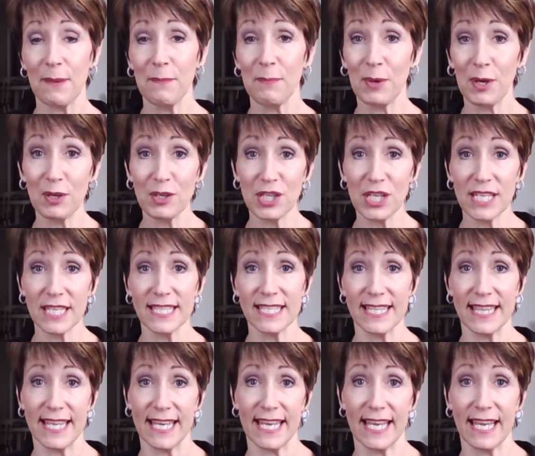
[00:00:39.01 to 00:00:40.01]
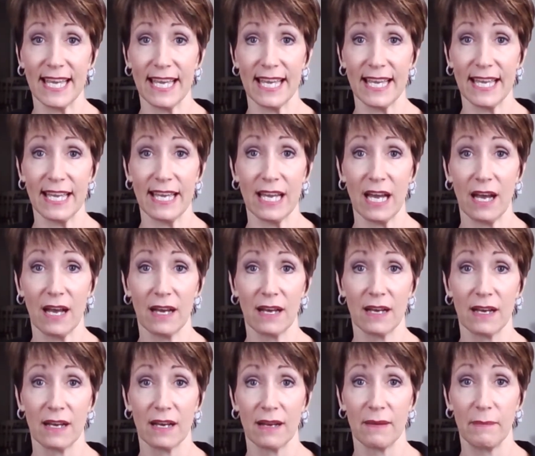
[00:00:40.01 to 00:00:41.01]
purchase the
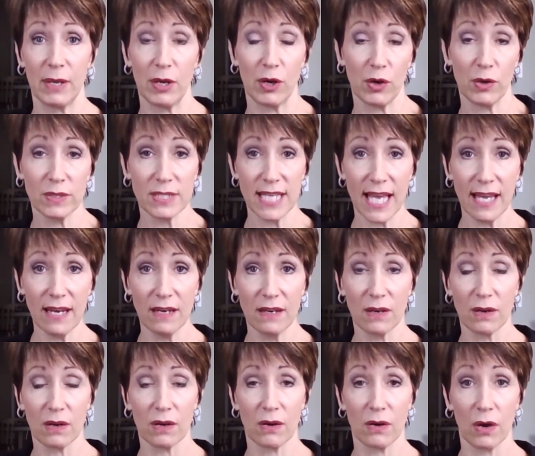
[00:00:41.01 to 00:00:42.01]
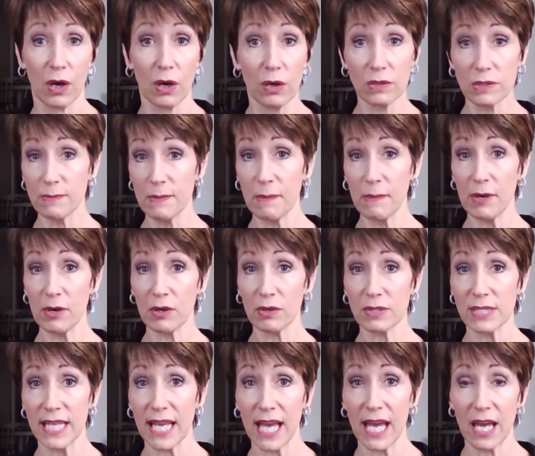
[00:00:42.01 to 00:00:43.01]
Miracle Set or Ultimate Miracle
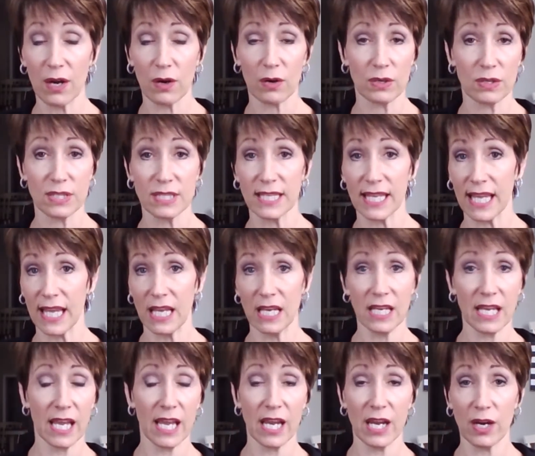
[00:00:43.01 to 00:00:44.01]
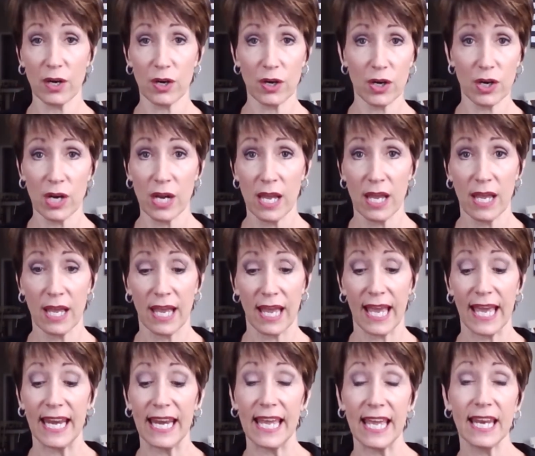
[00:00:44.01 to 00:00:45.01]
Set or skincare
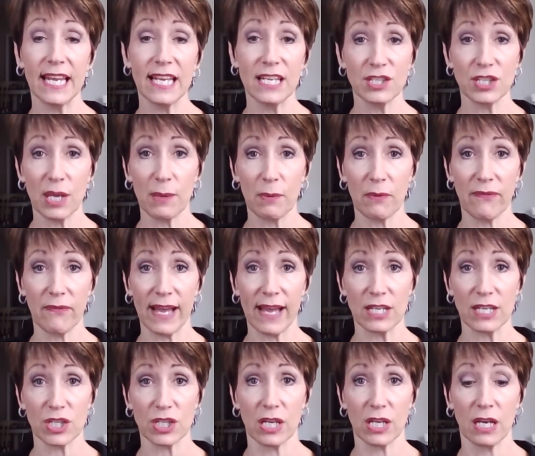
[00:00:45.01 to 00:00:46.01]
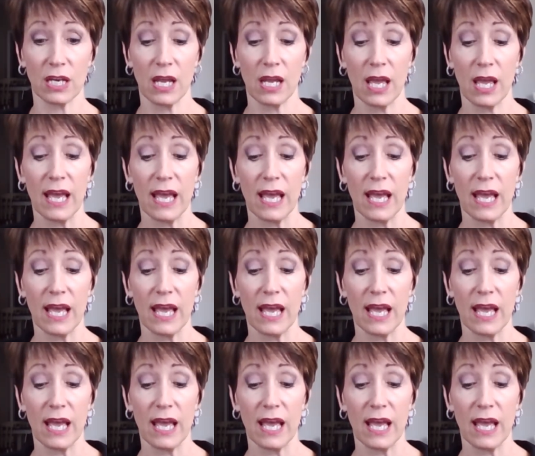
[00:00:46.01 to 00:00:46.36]
in any shape or fashion.